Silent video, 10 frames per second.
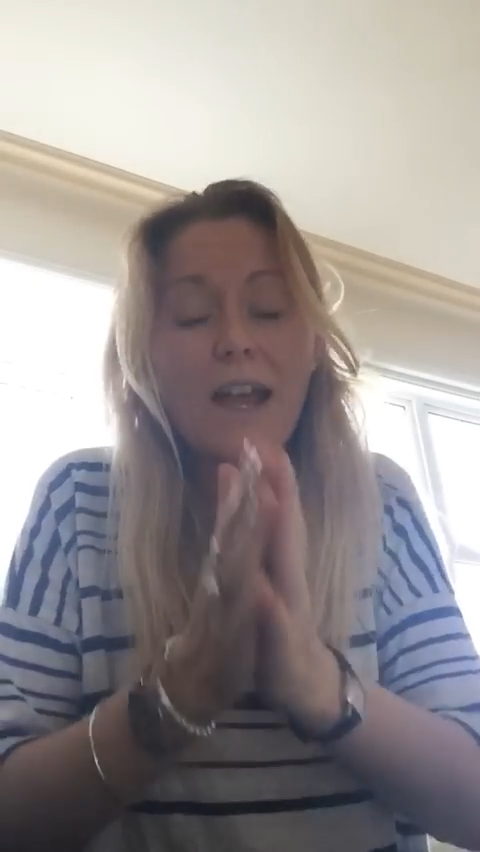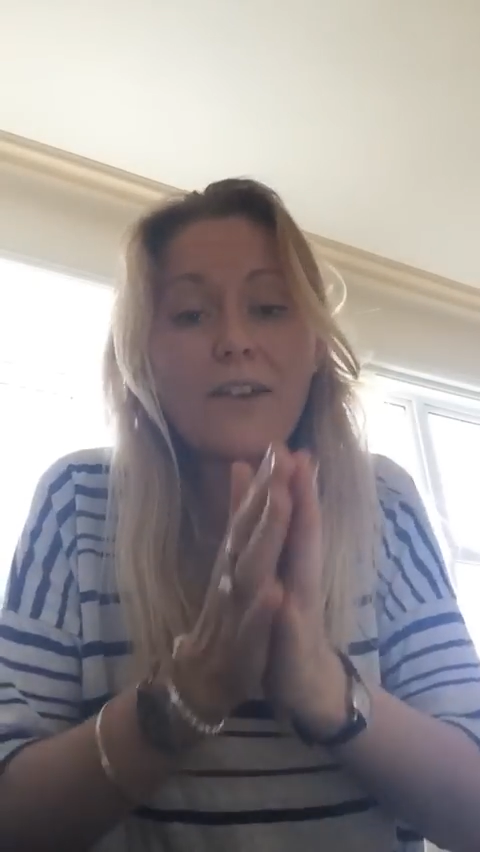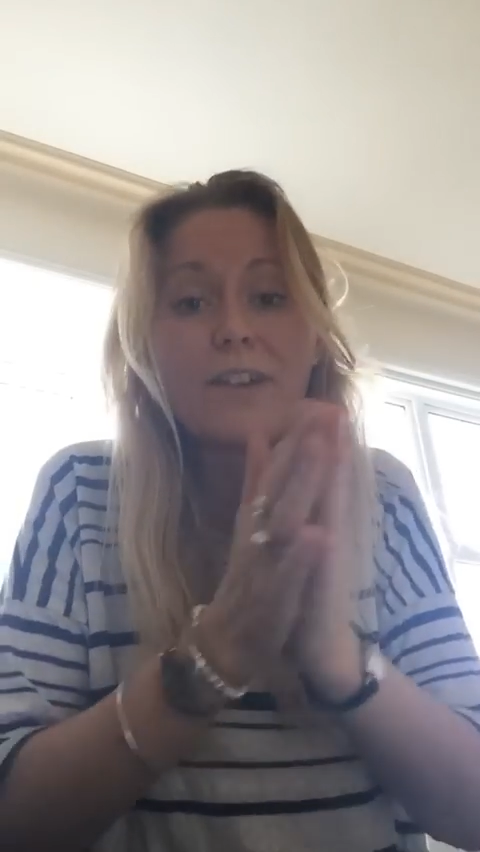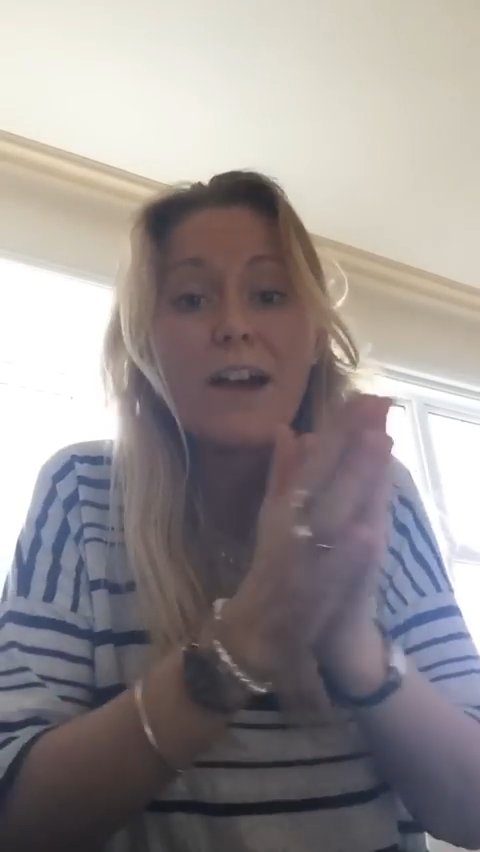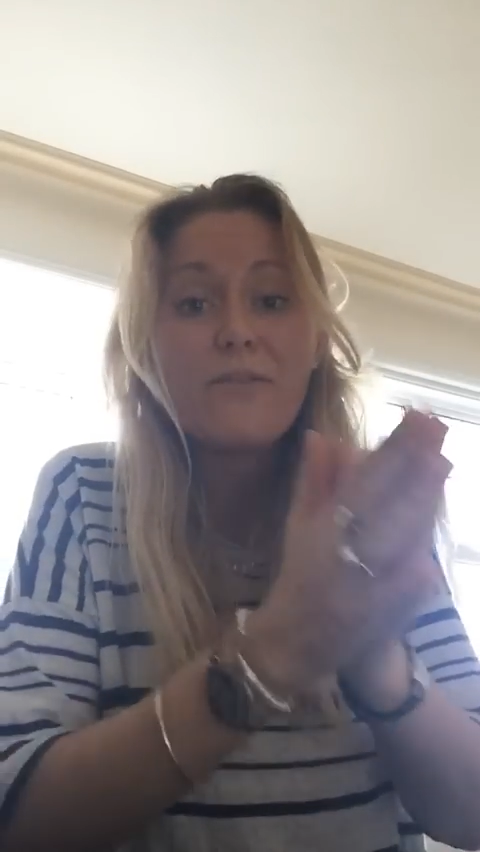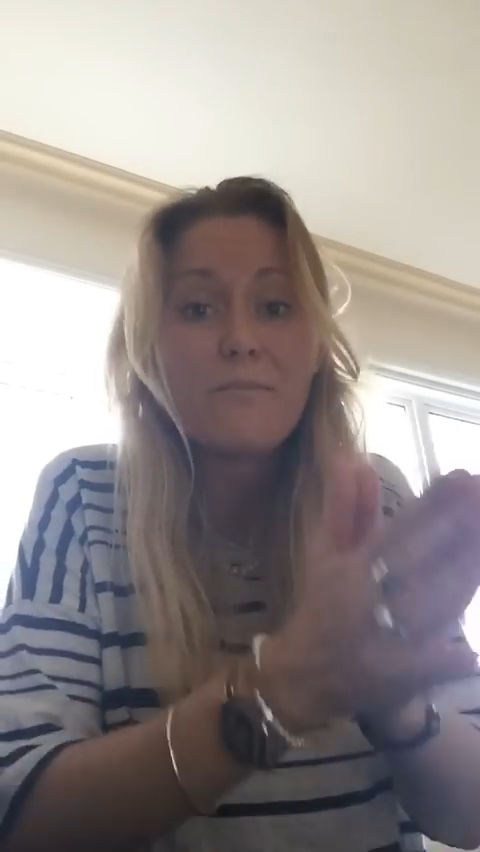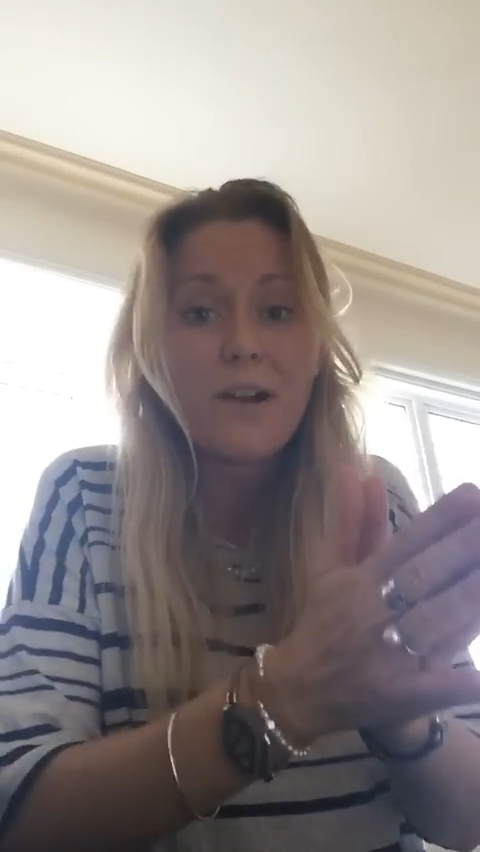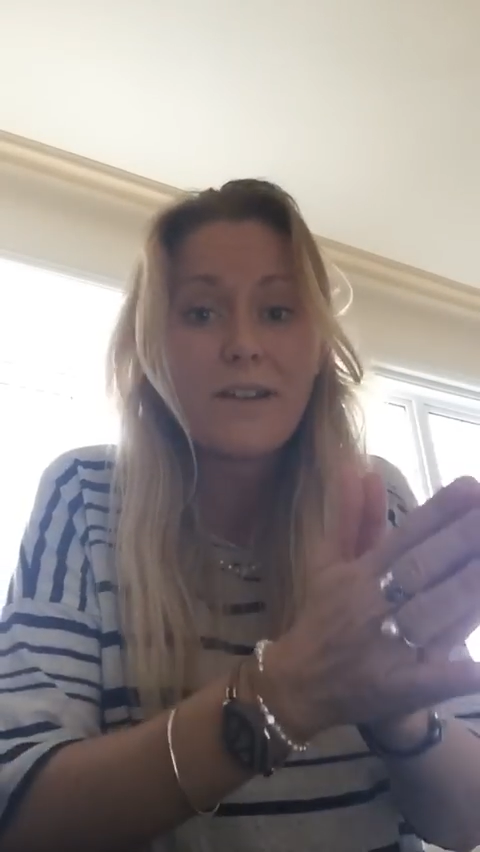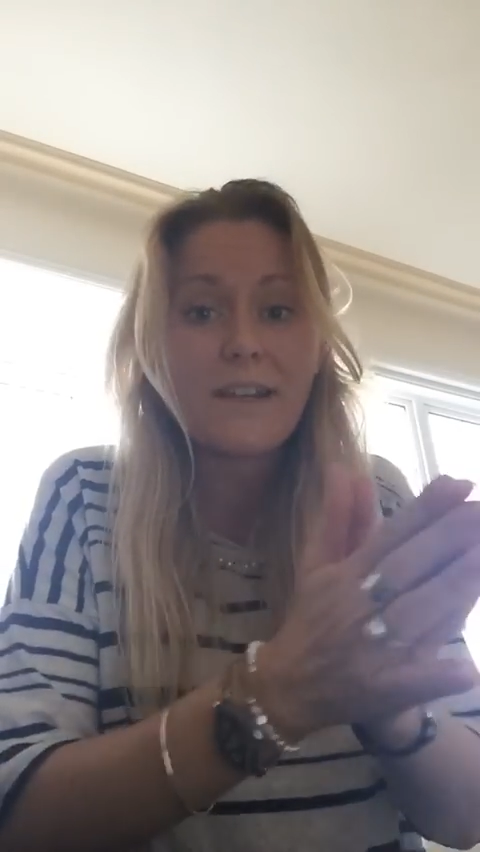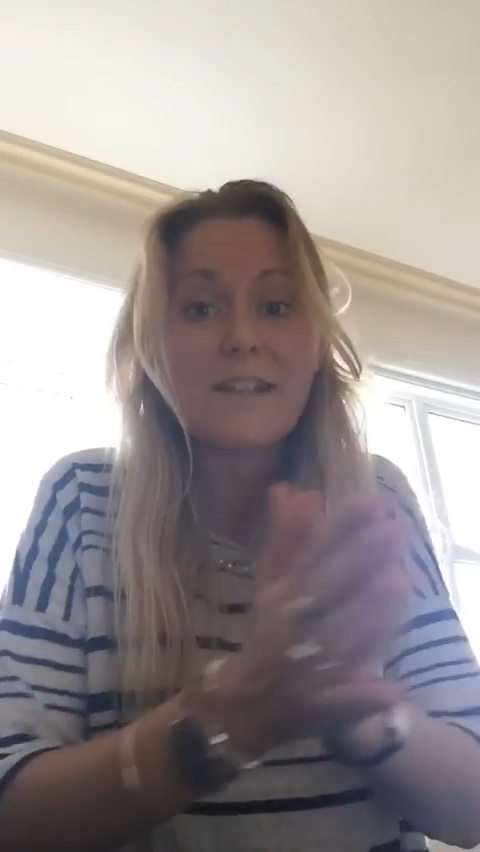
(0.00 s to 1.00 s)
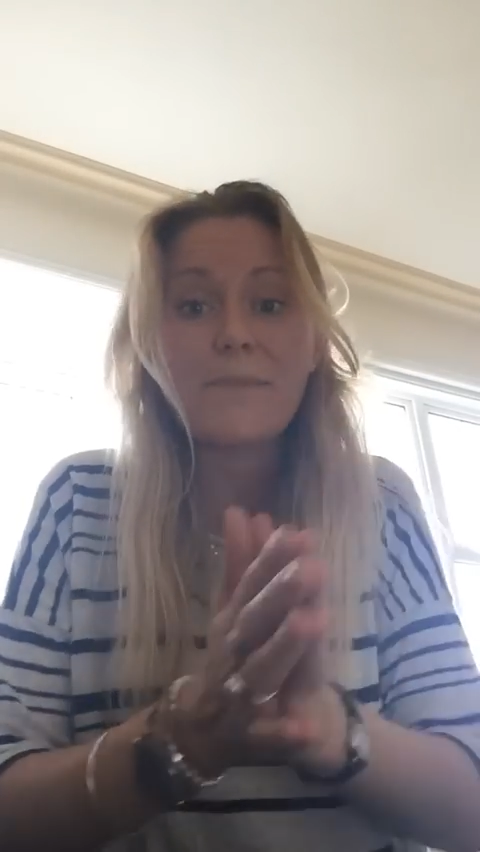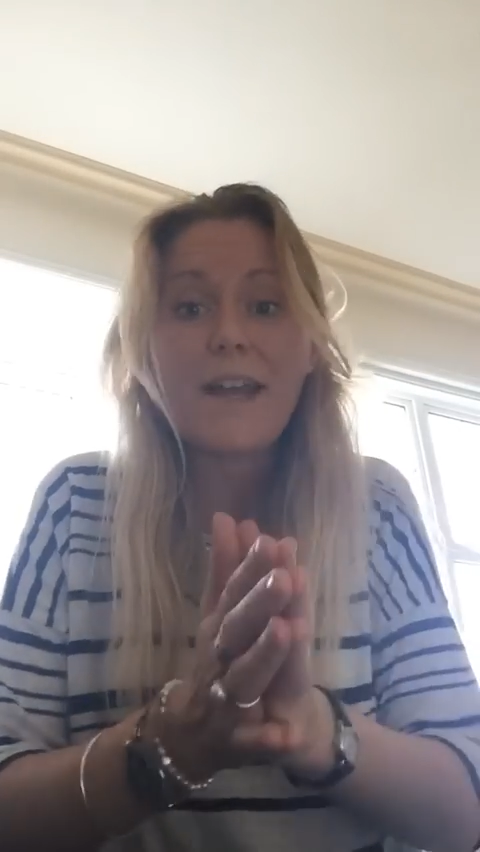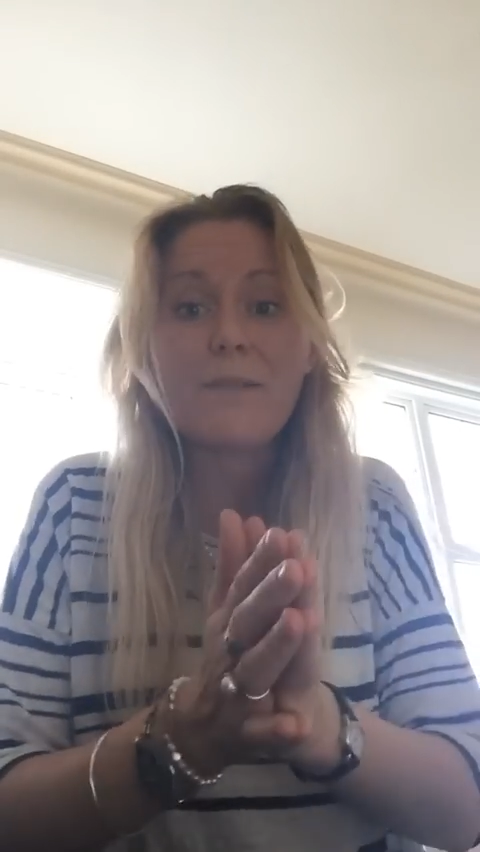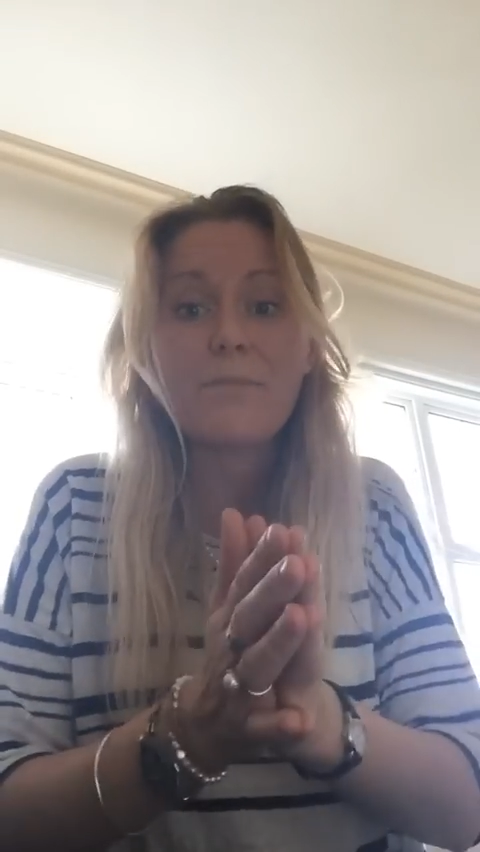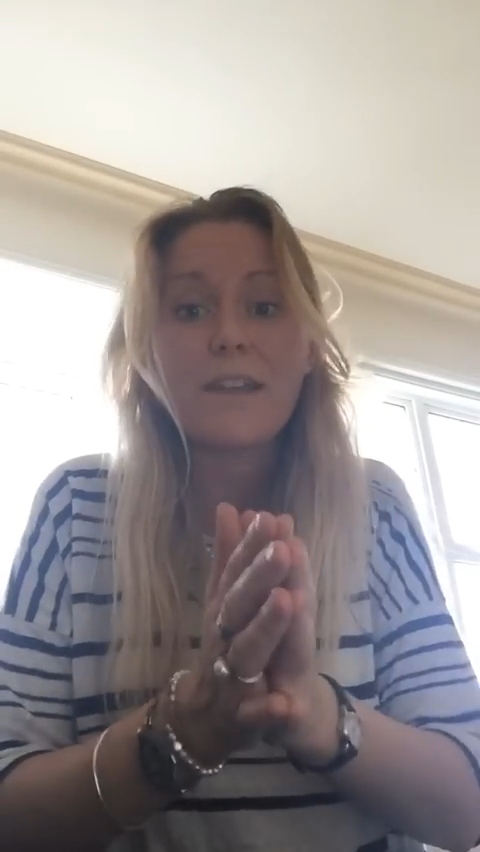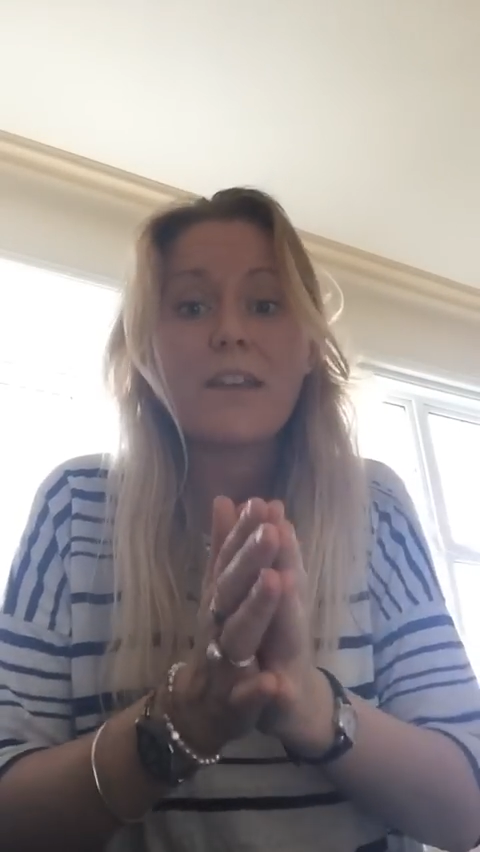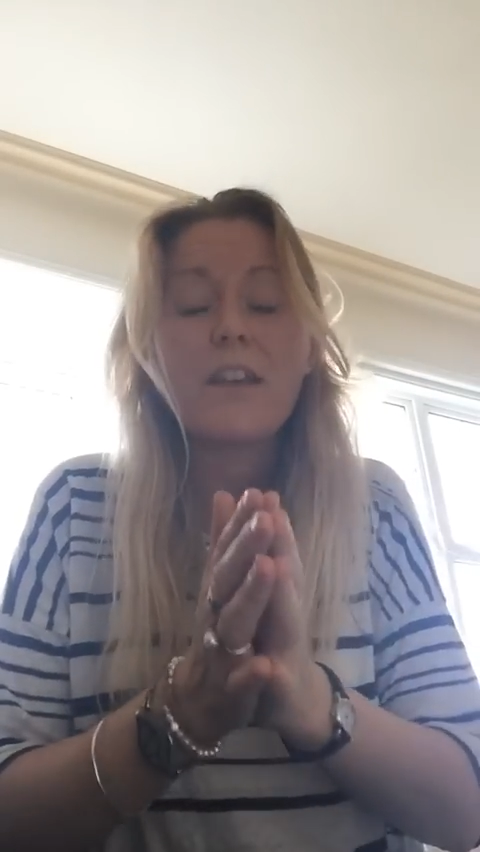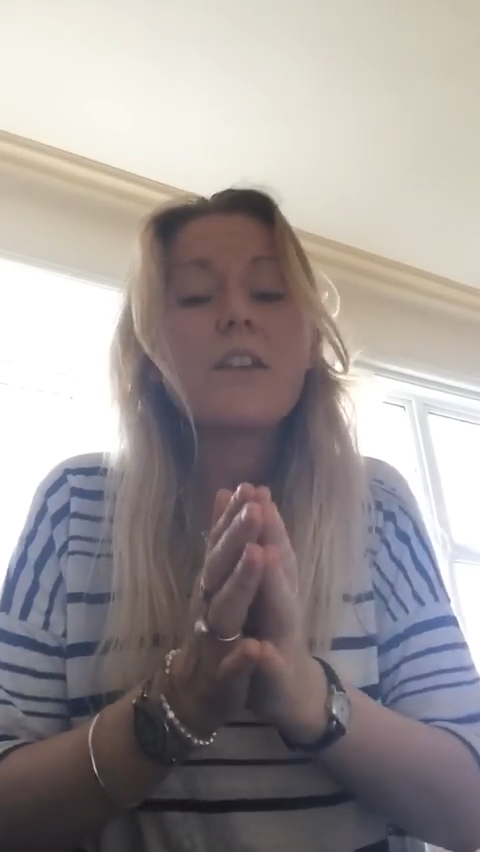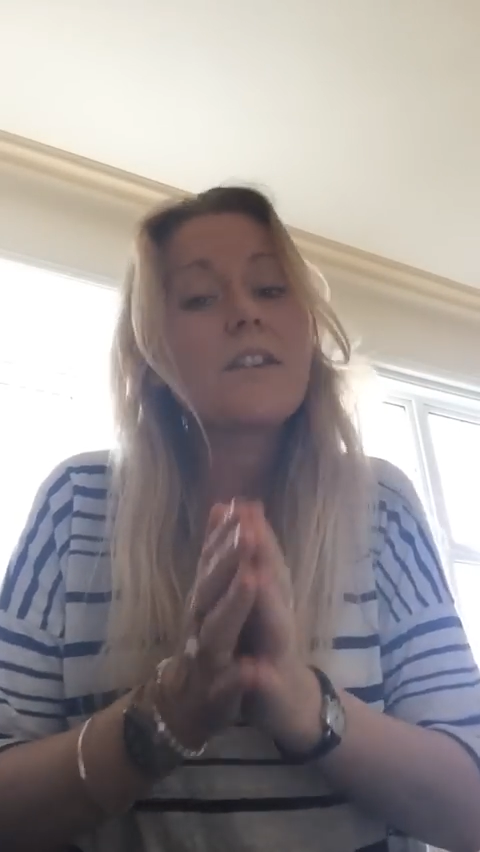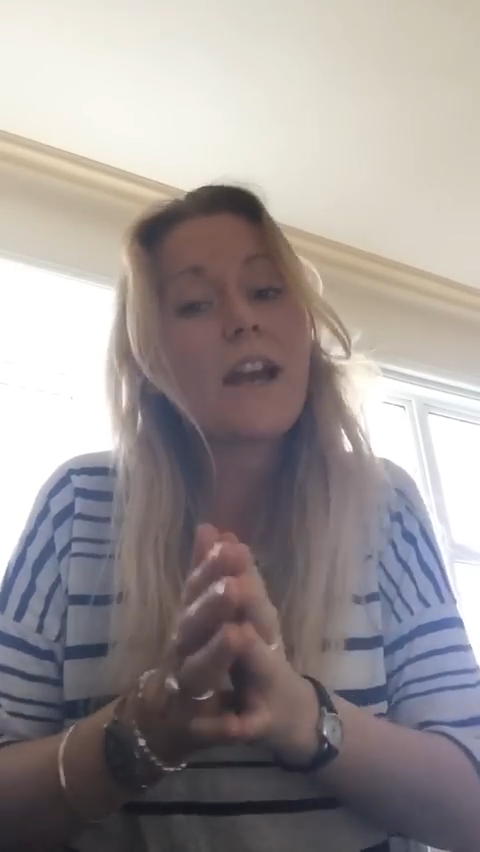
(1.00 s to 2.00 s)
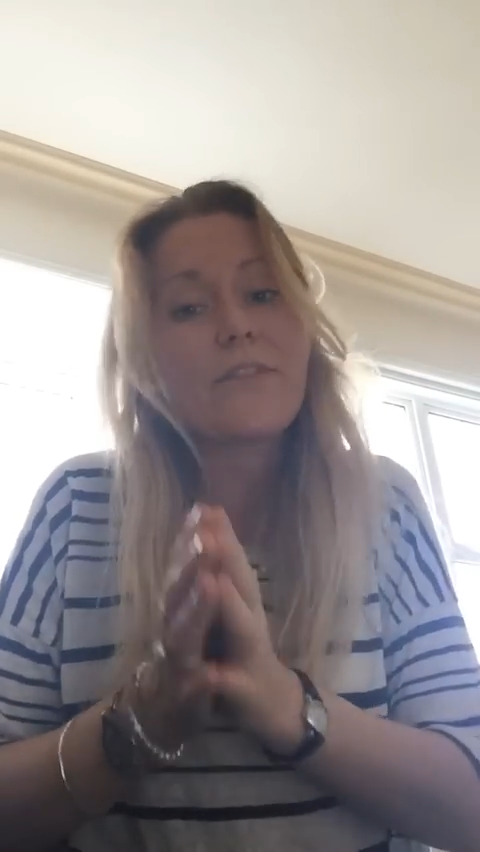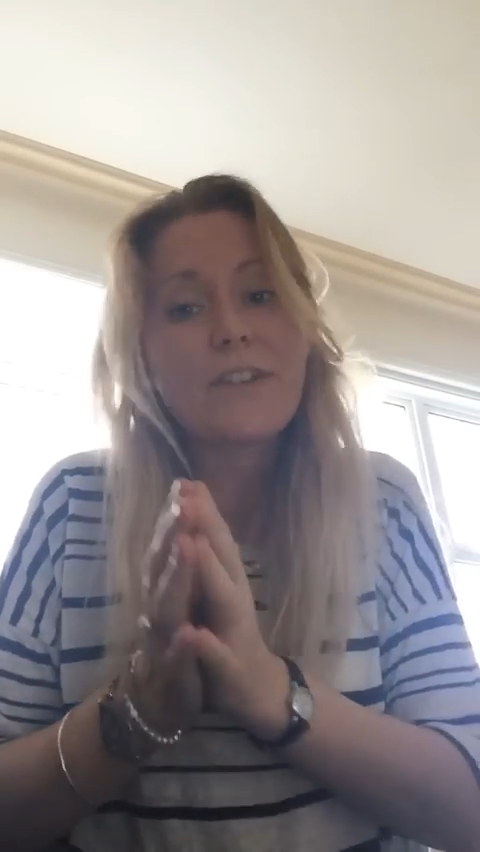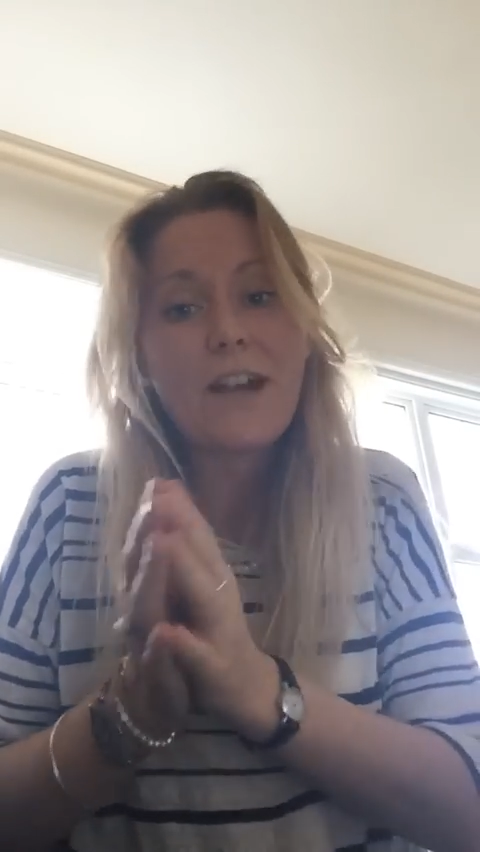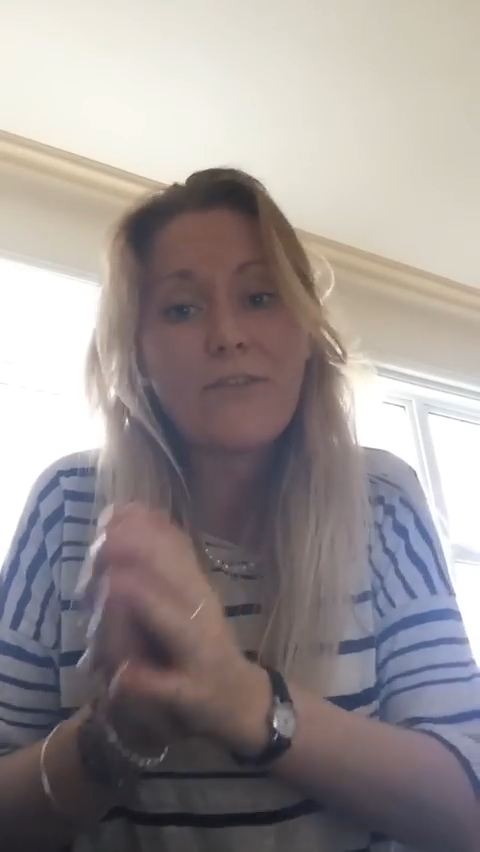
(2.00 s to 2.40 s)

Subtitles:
have to have money to be happy. You have to have